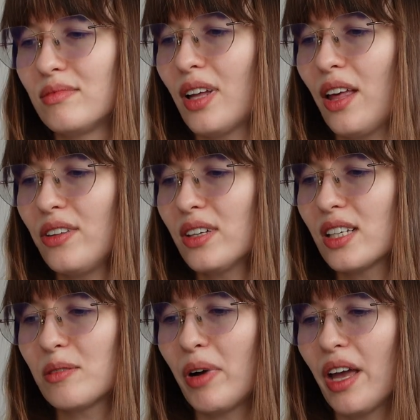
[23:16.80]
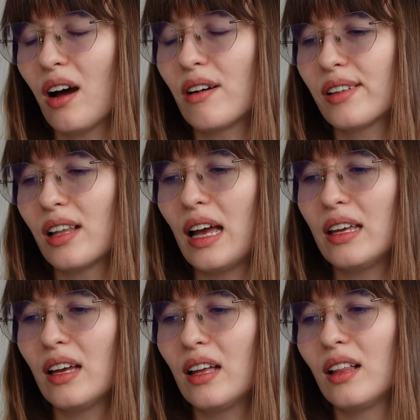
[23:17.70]
I think that my heart
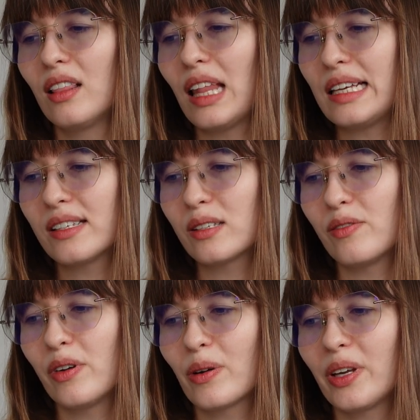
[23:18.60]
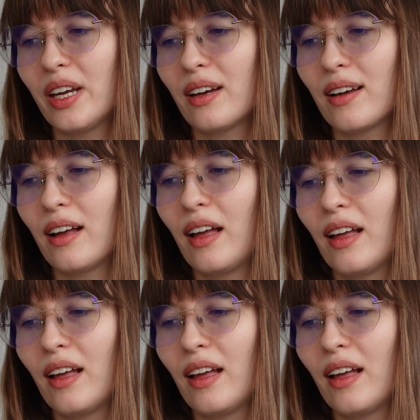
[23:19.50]
lies somewhere near